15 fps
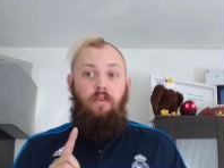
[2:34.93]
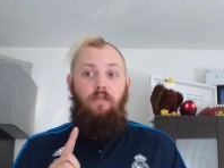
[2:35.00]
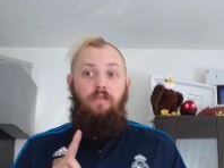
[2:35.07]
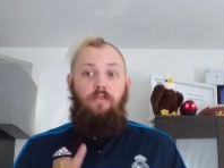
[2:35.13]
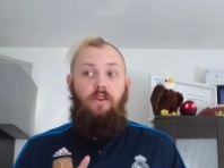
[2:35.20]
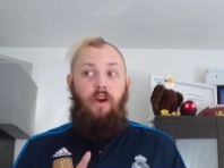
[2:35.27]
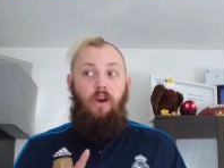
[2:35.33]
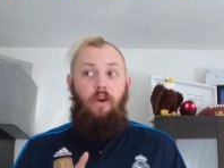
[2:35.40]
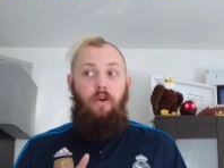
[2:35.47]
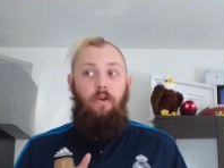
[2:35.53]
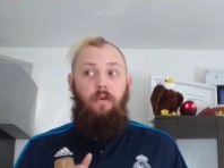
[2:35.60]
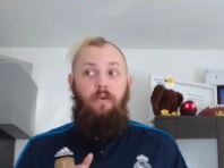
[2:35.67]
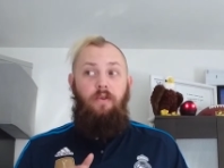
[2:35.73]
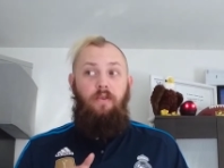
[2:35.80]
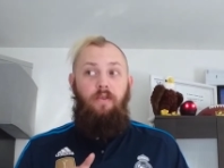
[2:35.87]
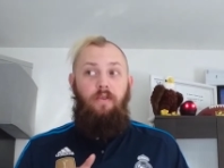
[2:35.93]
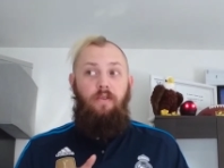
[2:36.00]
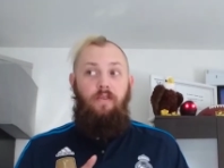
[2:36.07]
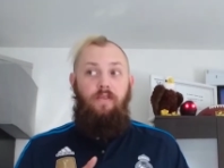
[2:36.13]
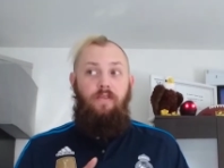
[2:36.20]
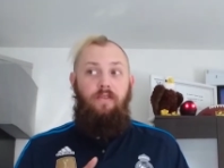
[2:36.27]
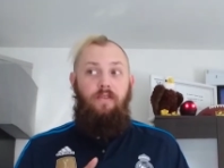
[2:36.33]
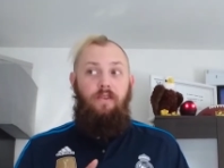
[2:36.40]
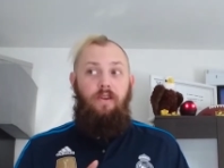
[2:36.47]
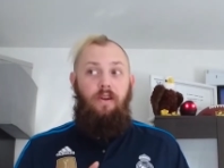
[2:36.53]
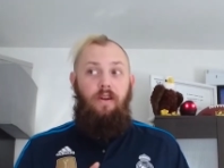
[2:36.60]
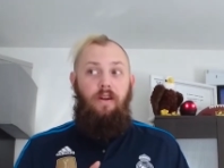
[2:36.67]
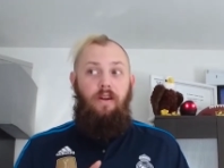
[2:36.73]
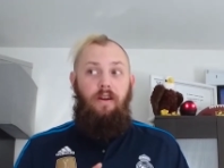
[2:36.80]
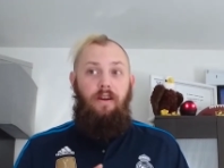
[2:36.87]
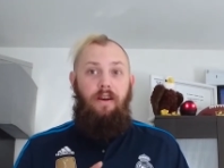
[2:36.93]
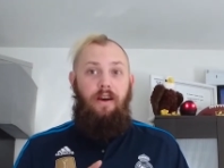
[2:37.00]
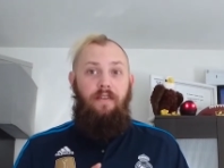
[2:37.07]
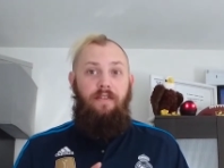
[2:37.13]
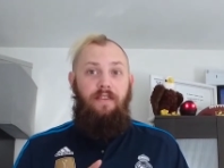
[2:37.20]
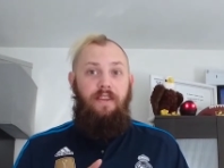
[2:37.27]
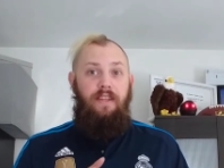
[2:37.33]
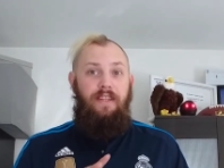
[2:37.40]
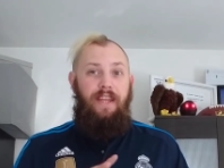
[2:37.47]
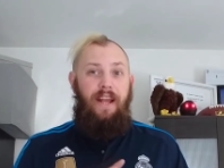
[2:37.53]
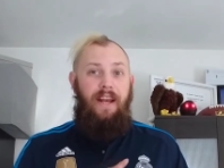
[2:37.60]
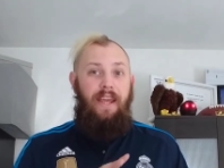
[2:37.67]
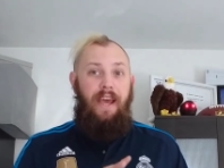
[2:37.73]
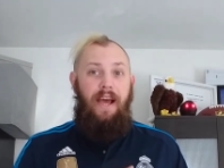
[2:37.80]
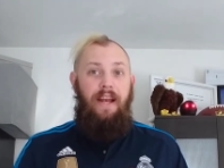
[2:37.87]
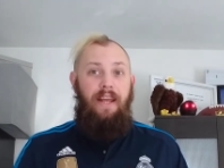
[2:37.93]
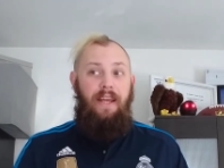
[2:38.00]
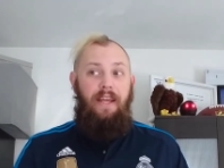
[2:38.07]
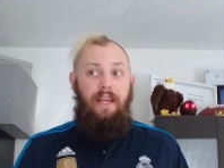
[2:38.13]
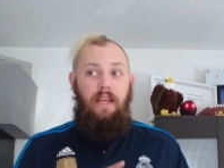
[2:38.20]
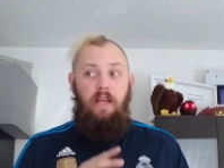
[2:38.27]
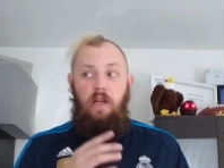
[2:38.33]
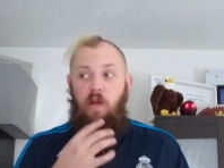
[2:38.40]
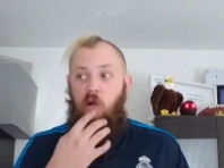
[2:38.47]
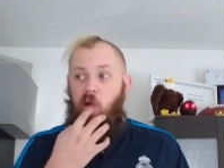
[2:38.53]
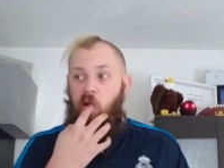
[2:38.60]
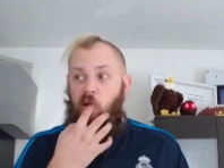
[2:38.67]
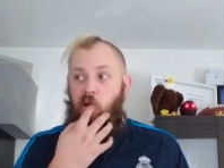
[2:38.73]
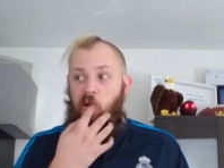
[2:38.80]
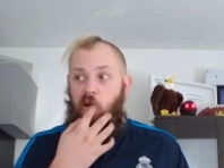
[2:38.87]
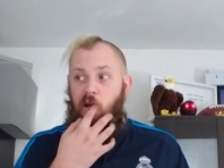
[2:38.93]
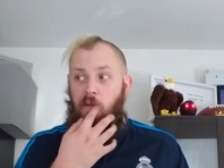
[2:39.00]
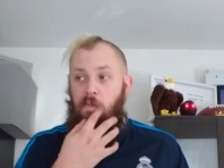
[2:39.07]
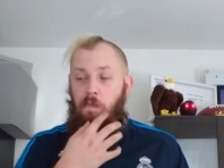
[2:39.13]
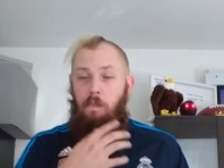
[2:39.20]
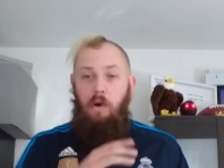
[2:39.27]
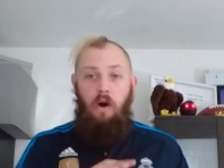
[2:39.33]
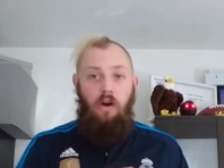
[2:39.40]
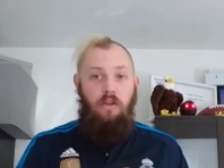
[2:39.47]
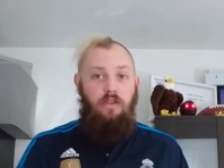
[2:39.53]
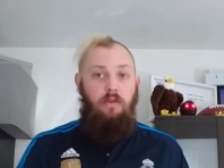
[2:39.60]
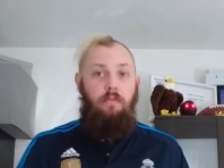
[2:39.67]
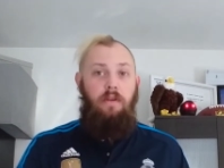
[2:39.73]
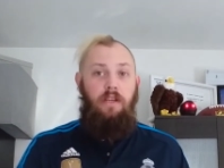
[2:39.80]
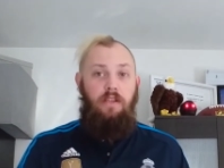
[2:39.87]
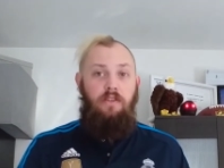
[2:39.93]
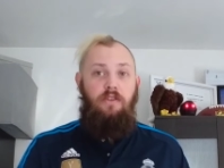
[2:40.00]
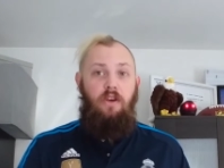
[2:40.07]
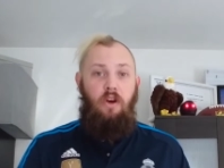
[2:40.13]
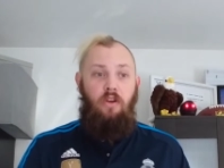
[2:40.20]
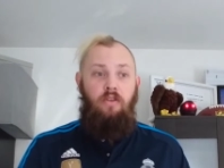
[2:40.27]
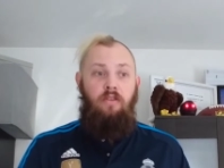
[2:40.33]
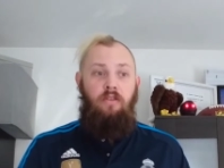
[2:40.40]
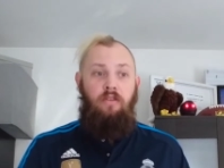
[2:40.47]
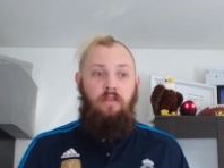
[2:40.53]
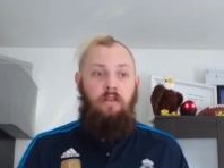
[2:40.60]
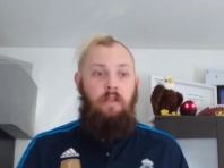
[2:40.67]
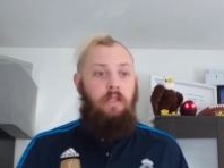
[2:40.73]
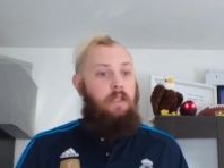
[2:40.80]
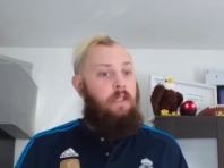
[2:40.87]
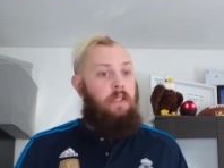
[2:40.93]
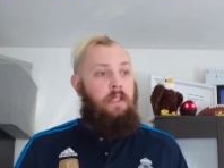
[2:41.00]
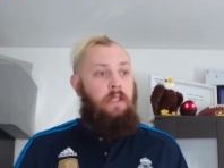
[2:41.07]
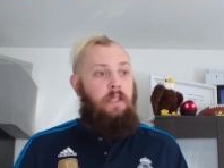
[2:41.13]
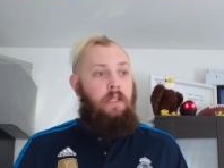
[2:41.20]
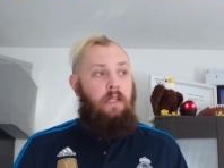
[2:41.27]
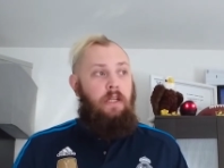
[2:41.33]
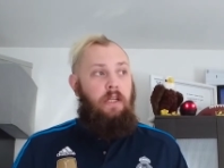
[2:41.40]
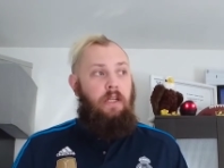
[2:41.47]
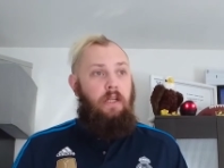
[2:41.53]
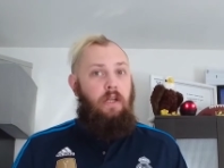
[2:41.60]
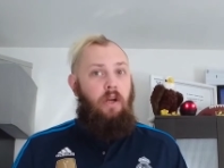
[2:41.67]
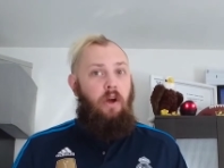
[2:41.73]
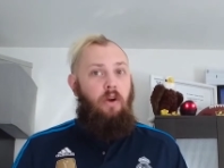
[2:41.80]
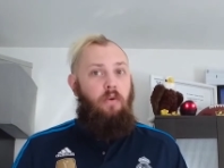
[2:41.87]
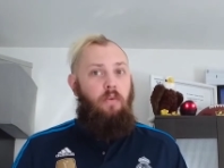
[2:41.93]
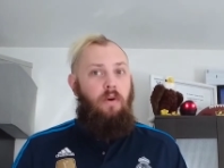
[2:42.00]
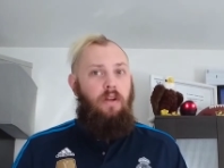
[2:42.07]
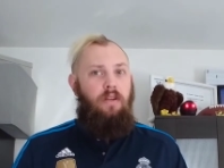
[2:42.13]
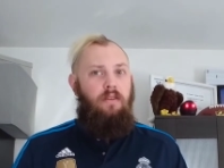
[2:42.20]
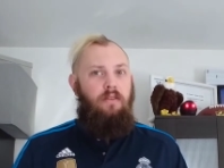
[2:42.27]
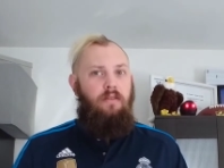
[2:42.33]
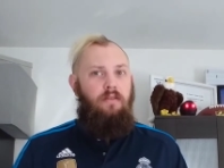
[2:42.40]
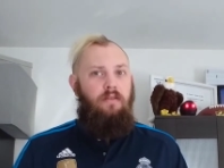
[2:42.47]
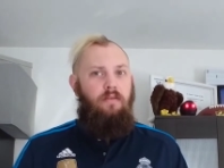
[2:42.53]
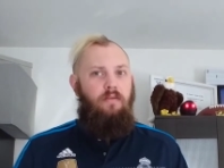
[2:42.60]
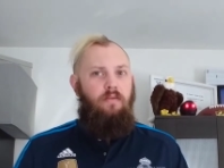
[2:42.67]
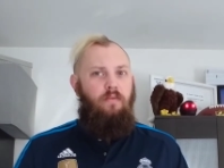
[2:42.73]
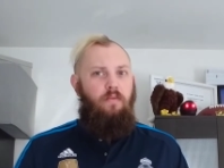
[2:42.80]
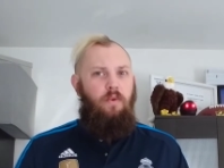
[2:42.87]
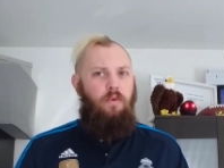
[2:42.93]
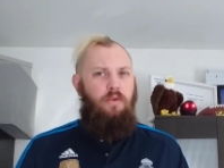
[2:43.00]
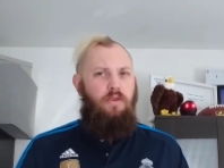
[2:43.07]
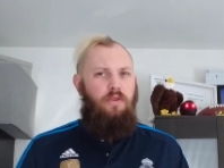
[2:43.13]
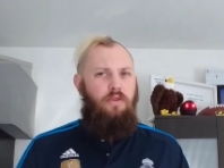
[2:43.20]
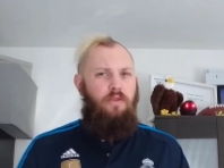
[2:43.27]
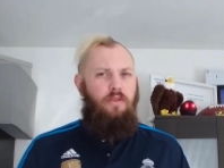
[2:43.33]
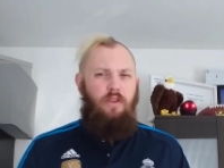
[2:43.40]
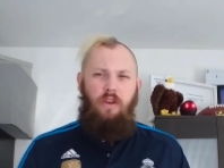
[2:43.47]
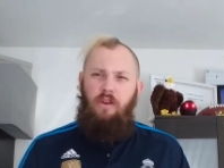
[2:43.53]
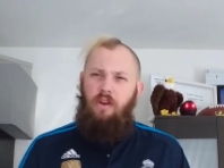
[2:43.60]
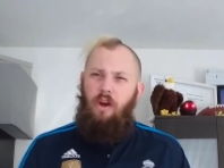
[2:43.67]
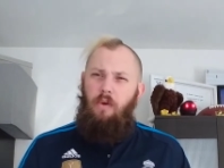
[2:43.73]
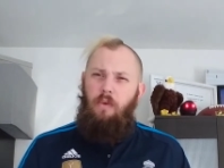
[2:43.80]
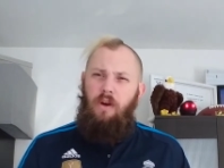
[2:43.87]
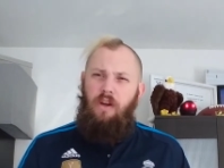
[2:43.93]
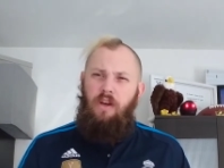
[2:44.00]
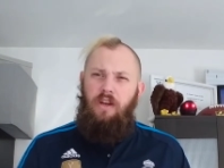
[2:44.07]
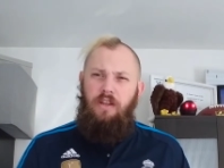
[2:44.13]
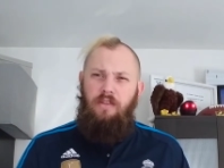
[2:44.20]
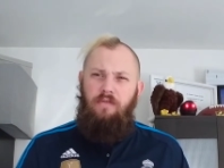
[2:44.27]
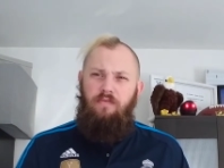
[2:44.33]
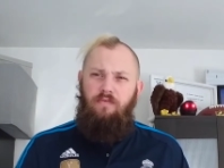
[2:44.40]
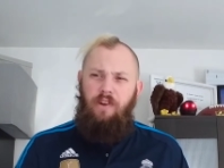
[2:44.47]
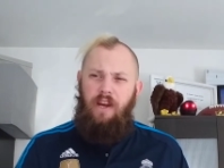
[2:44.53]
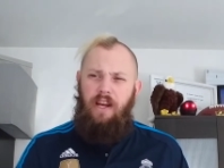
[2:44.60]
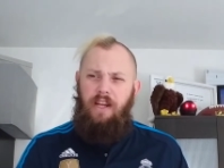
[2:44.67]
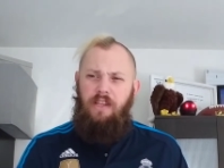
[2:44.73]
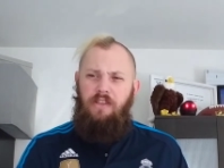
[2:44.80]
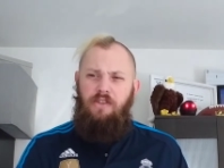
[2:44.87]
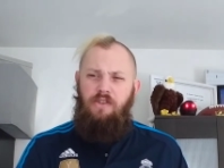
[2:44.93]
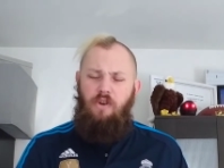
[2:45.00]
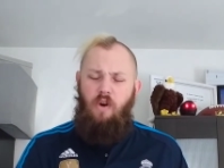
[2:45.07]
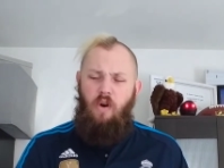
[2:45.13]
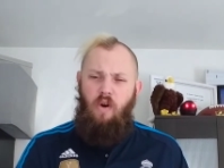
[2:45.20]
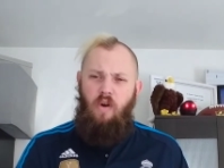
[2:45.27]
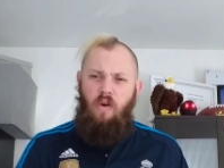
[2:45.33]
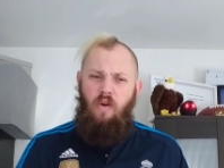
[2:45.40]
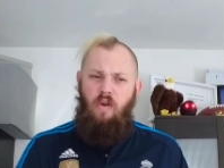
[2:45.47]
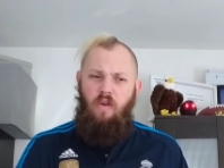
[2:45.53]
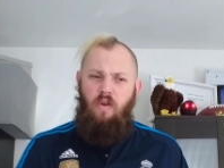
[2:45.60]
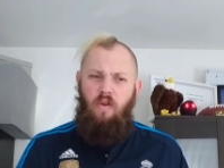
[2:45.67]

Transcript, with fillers: So, other than Dele Alli and possibly Son, no one will. No one can really score.